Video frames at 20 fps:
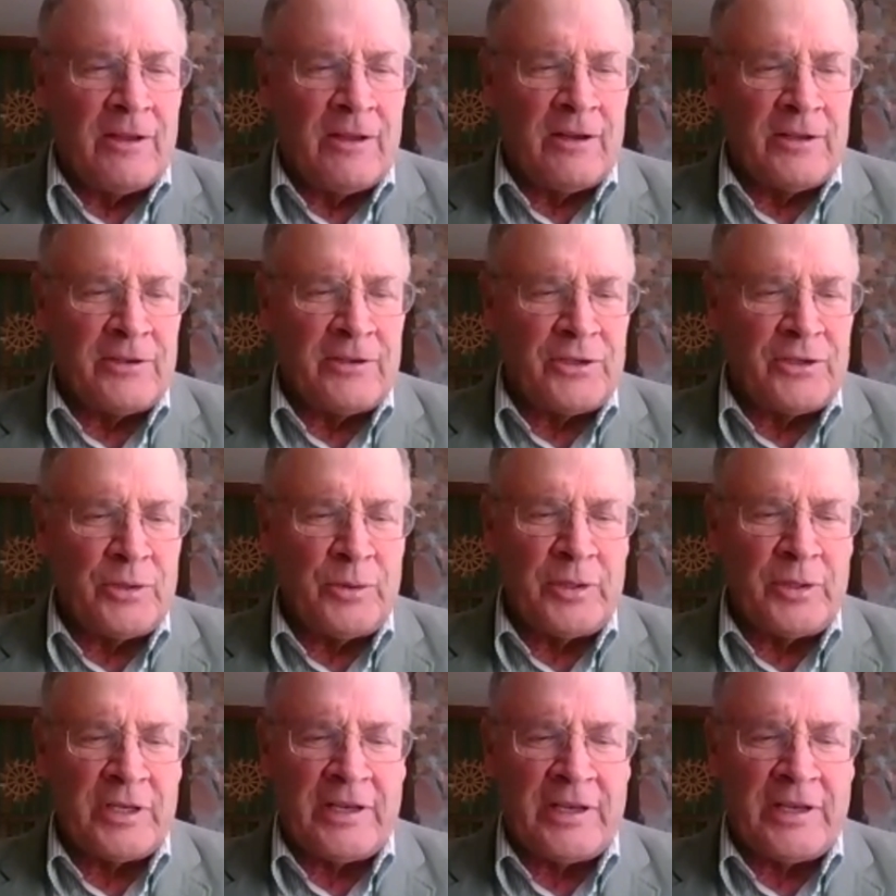Two
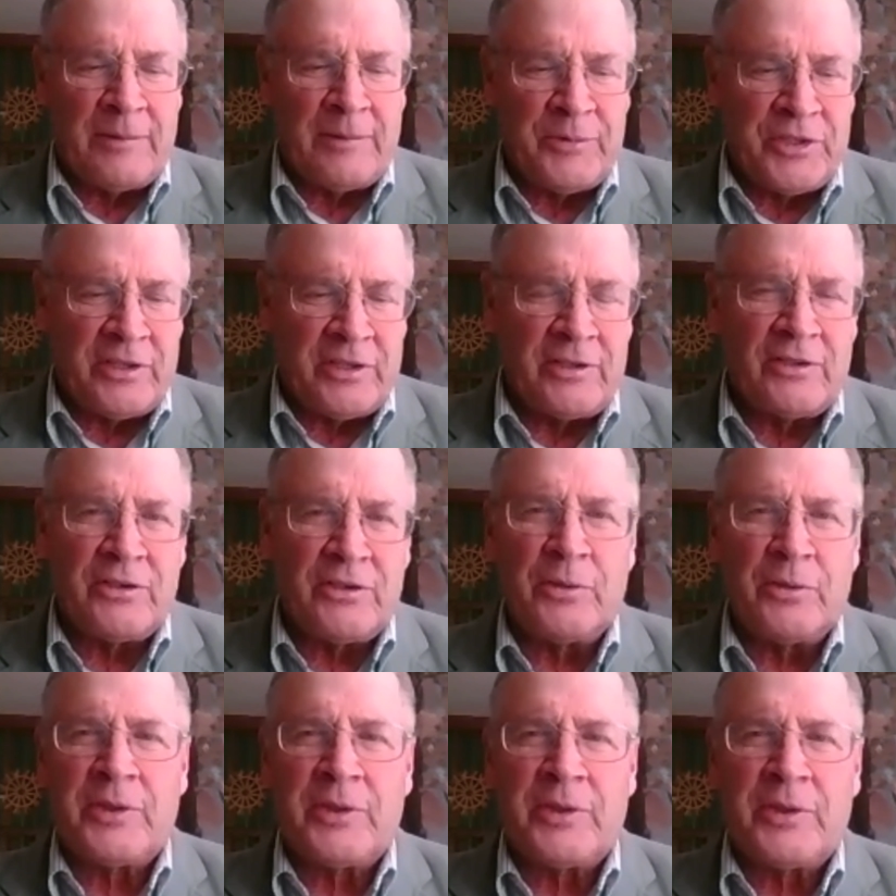times in
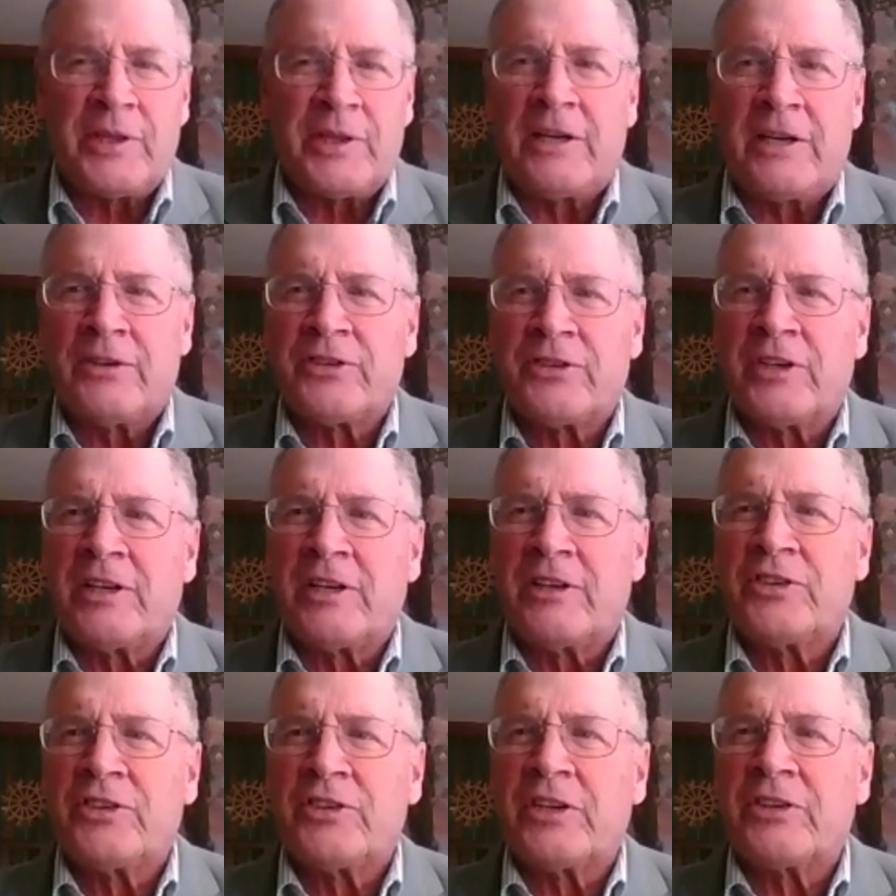
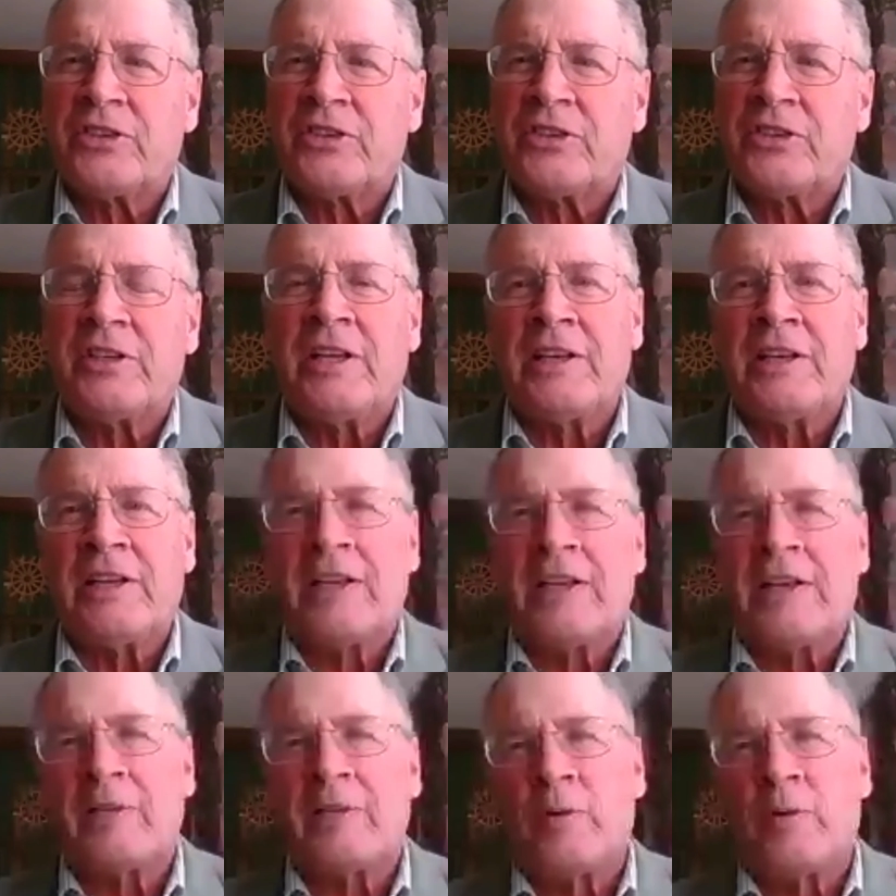2016
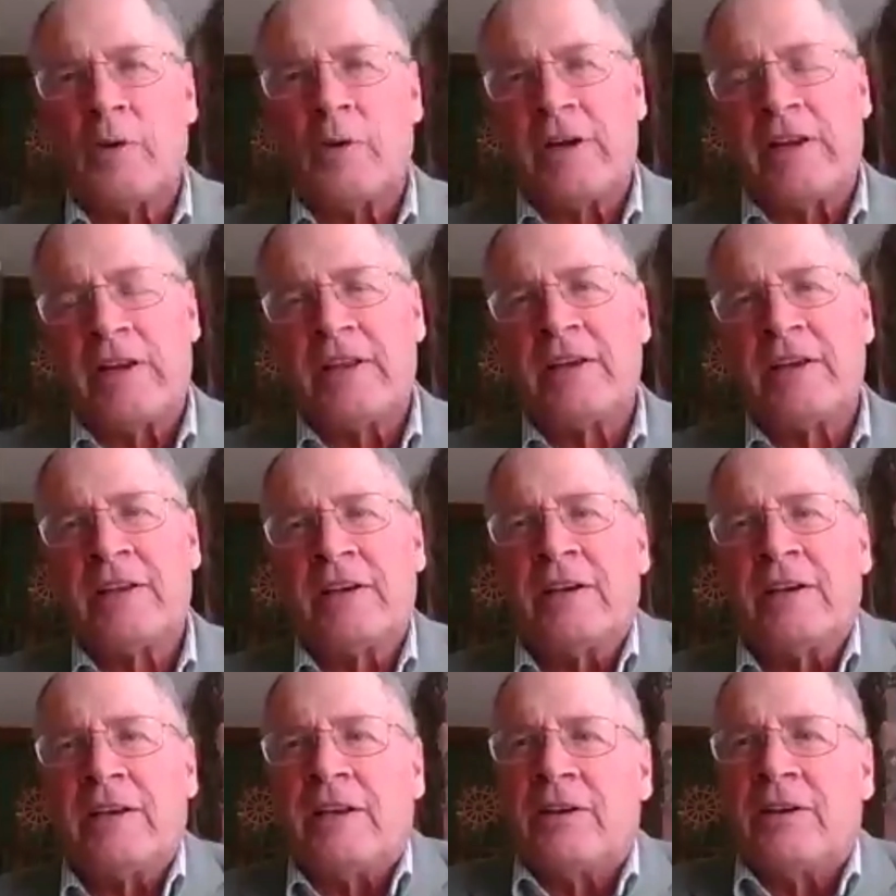and again
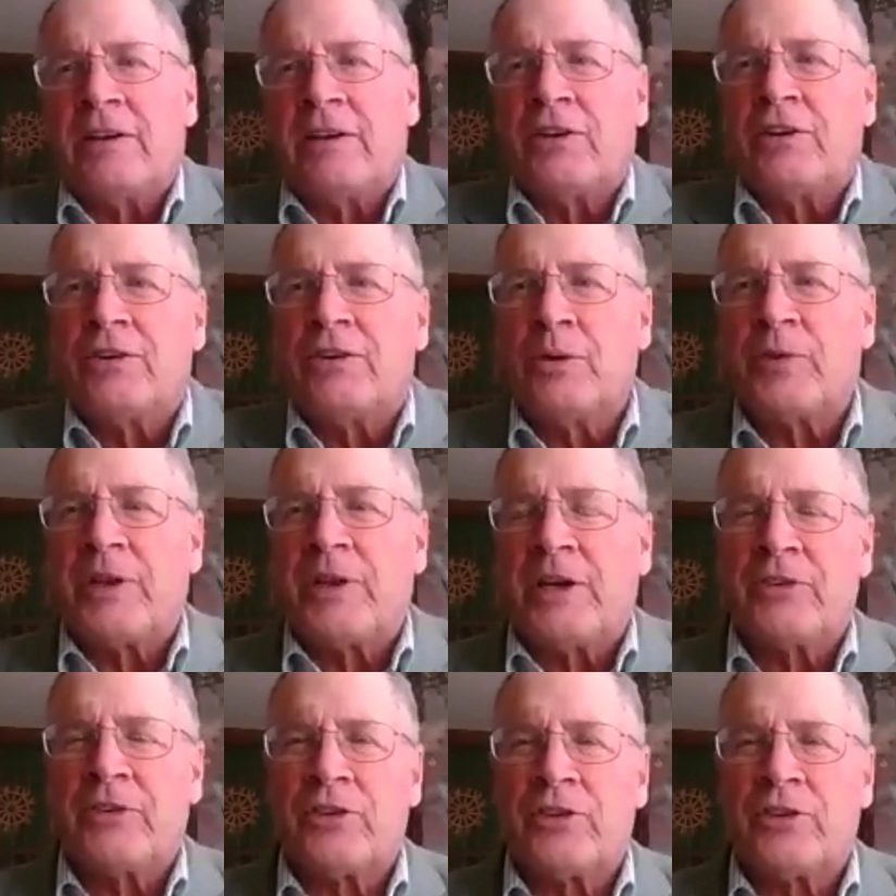in
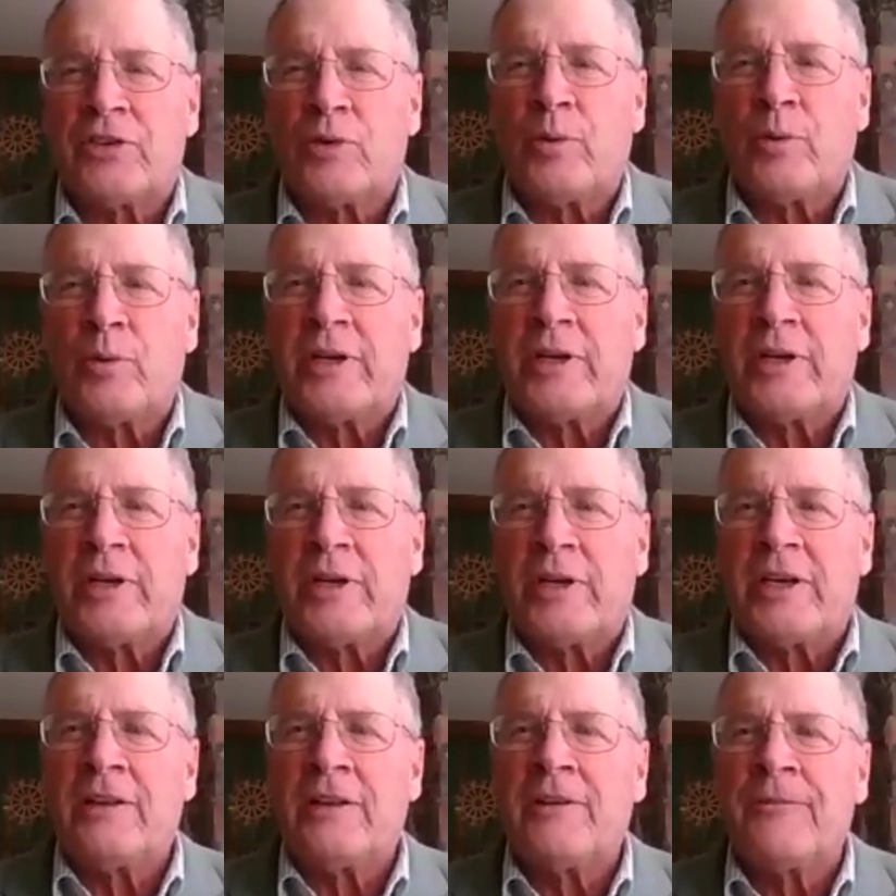
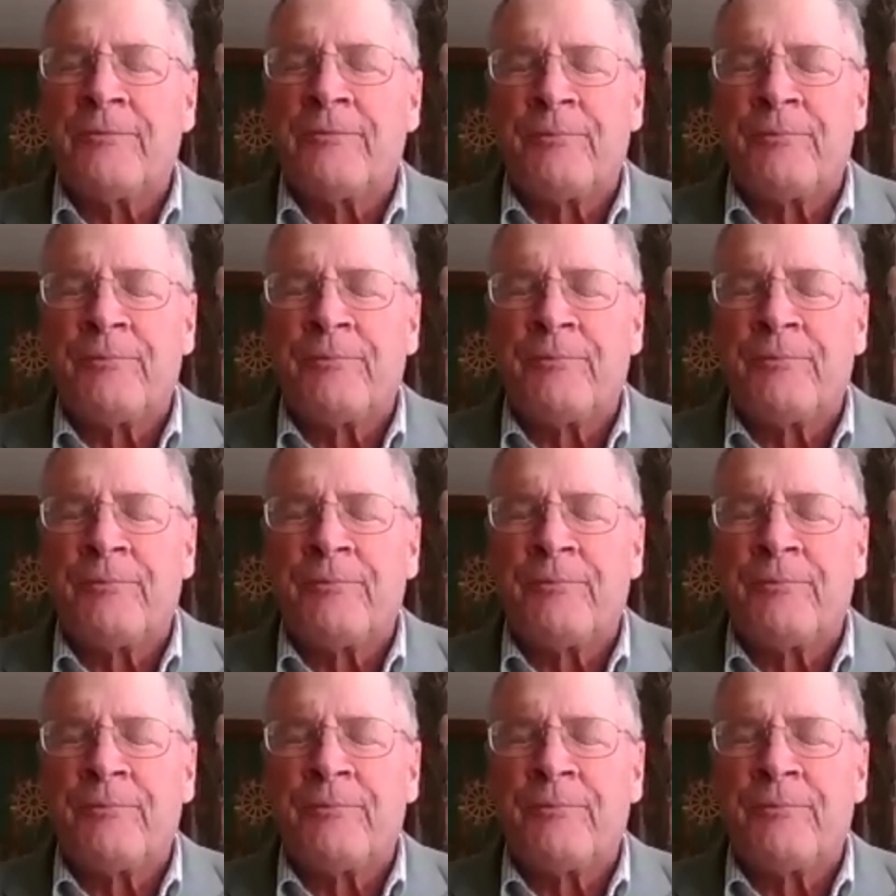2020,